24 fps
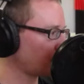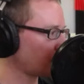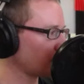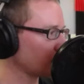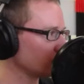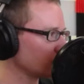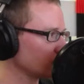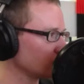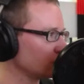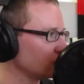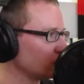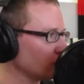
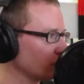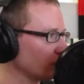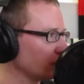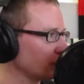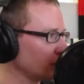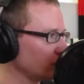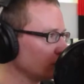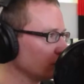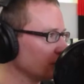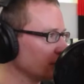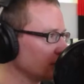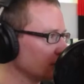purchase journey
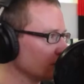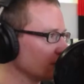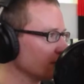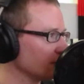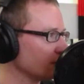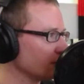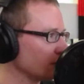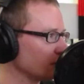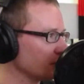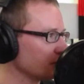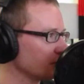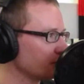you need to
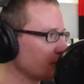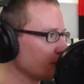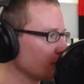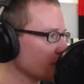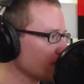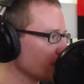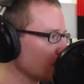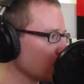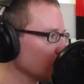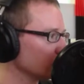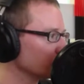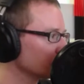influence people
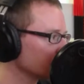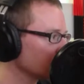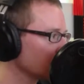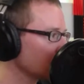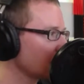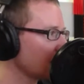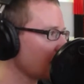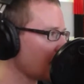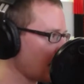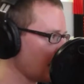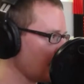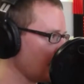most,
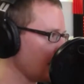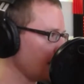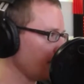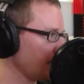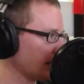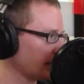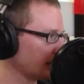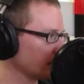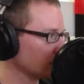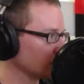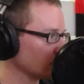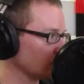and then
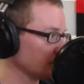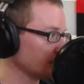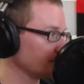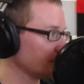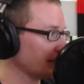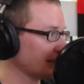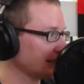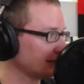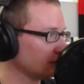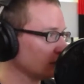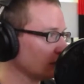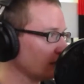make a choice
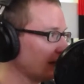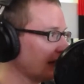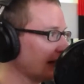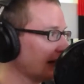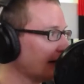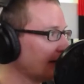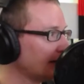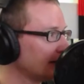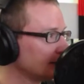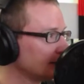based on that.